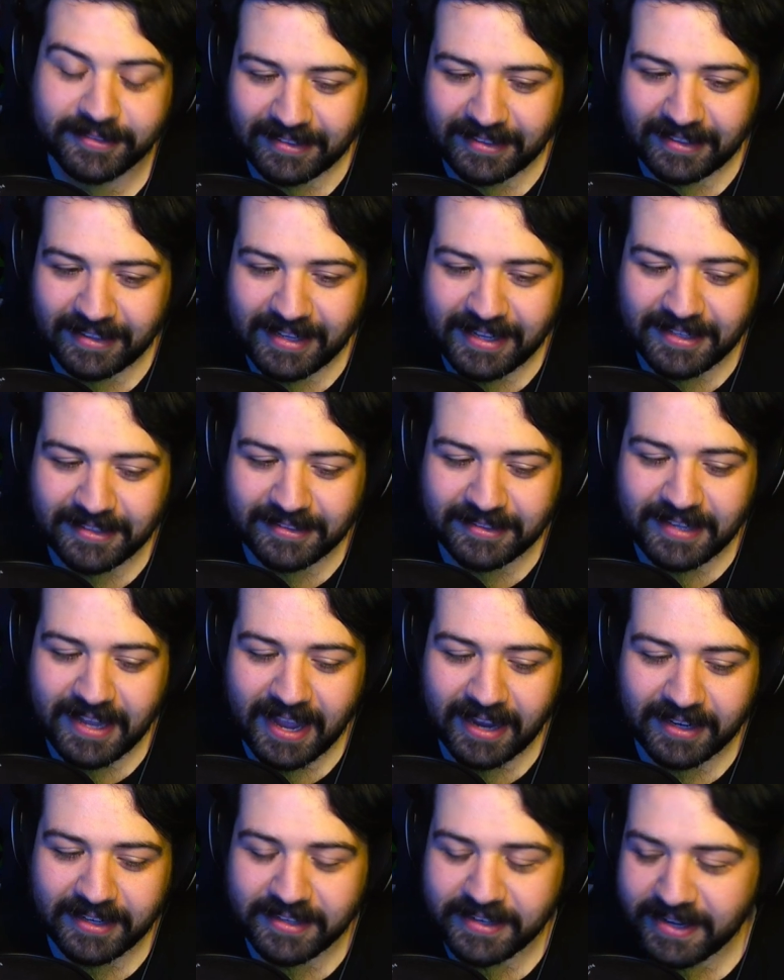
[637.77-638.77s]
His
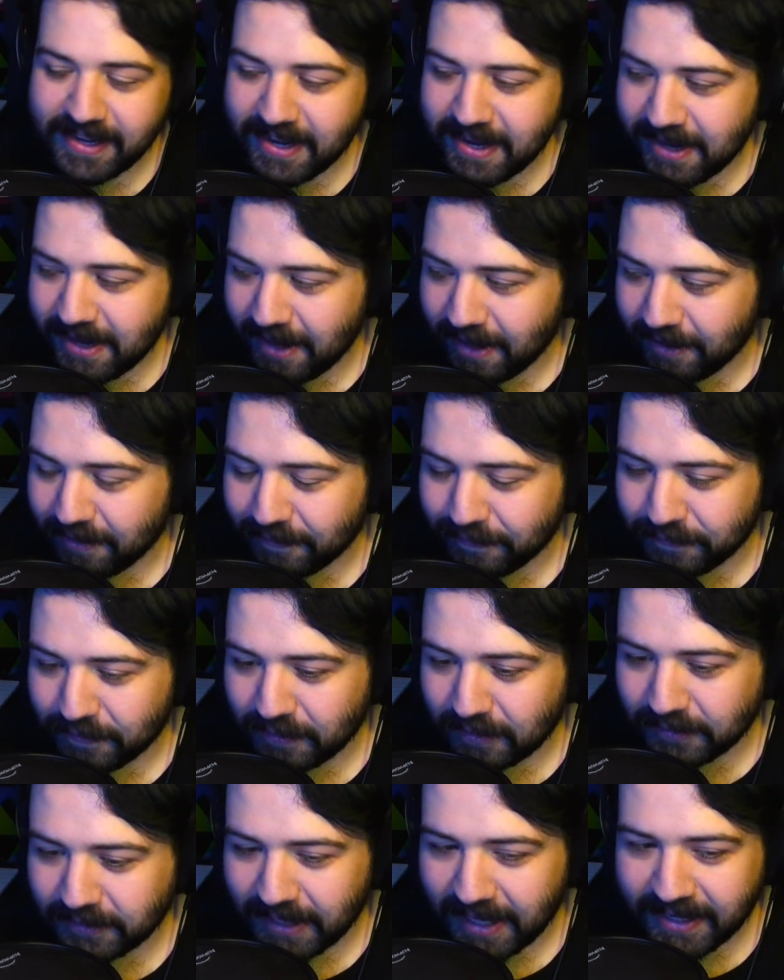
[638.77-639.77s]
technique of
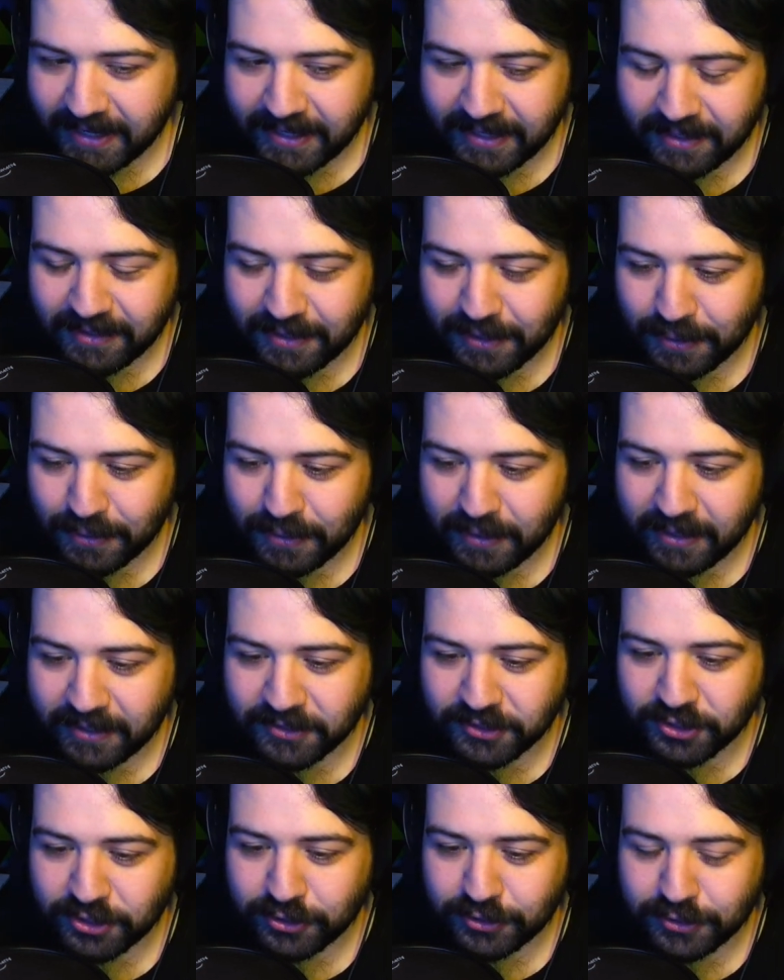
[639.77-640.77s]
letting the
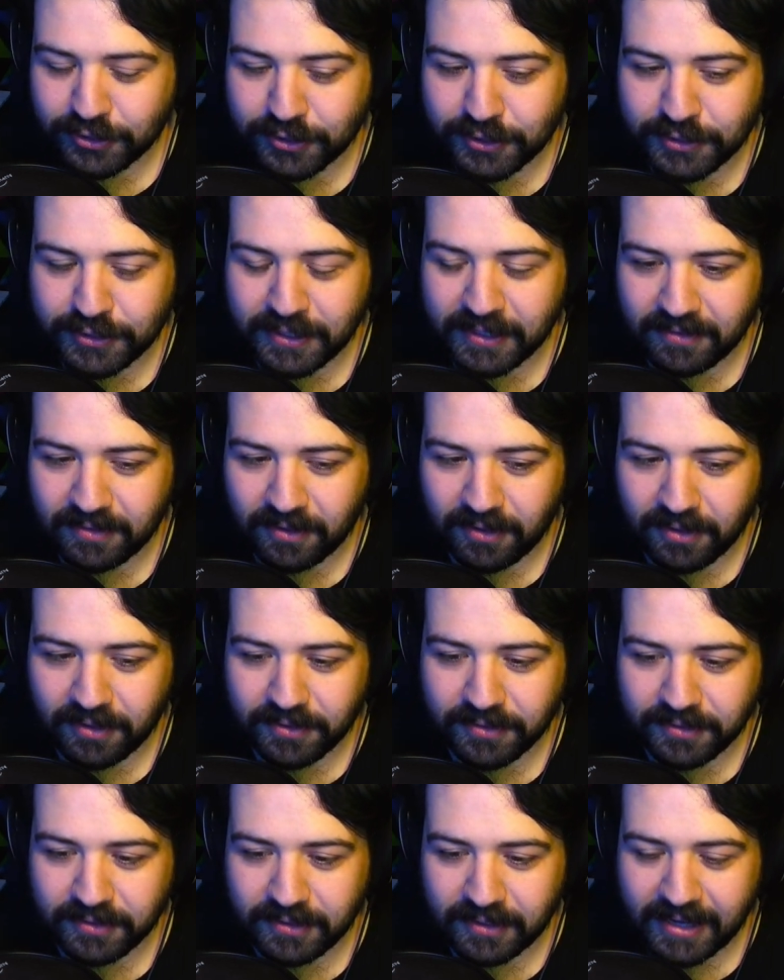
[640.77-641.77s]
thing just sit
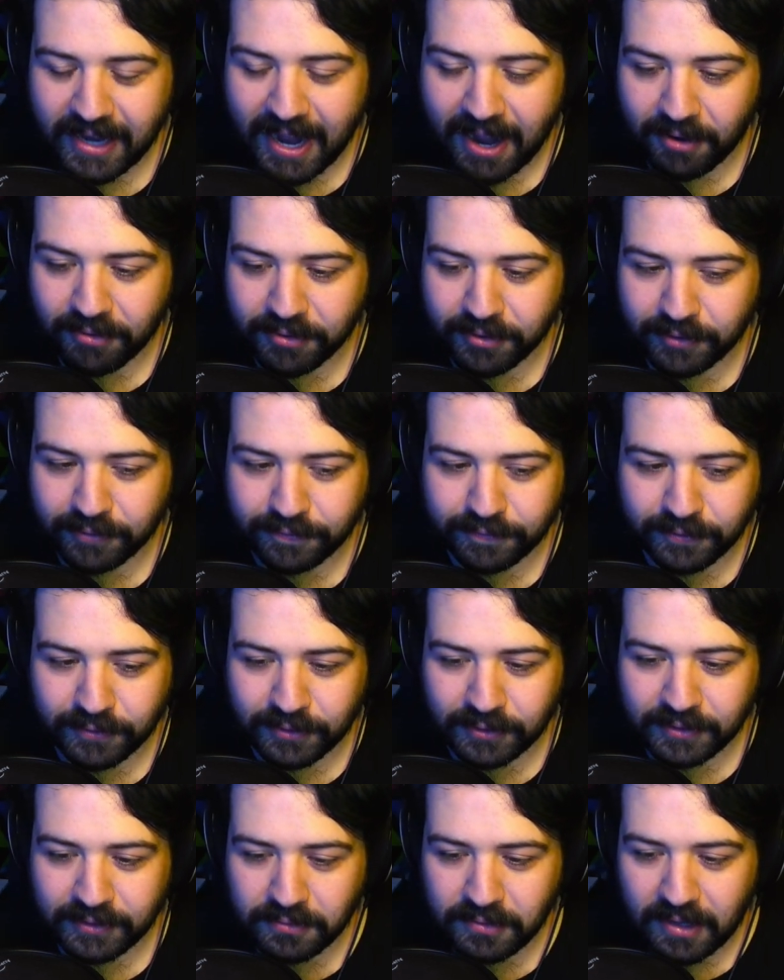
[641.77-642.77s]
on the counter
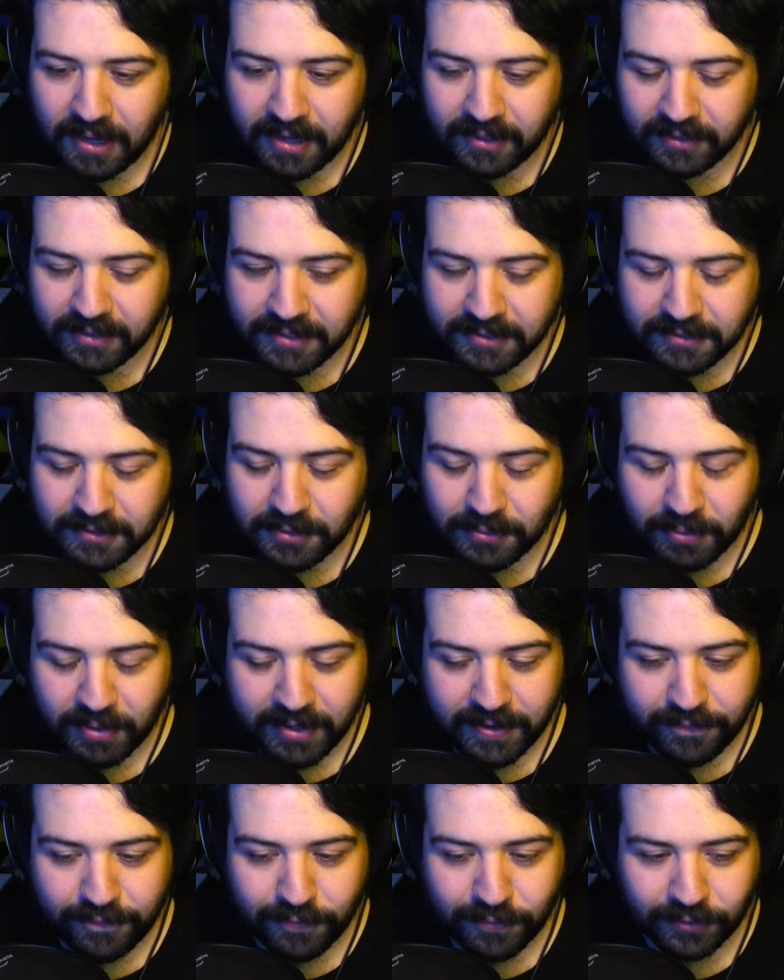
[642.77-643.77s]
for at least
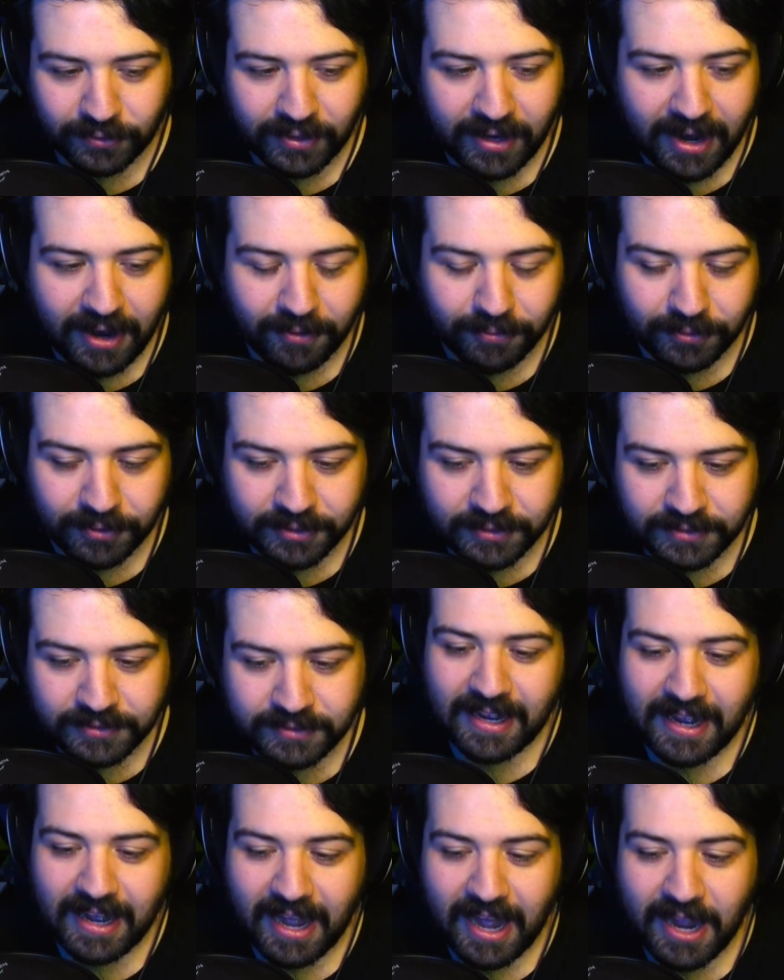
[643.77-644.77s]
24 hours,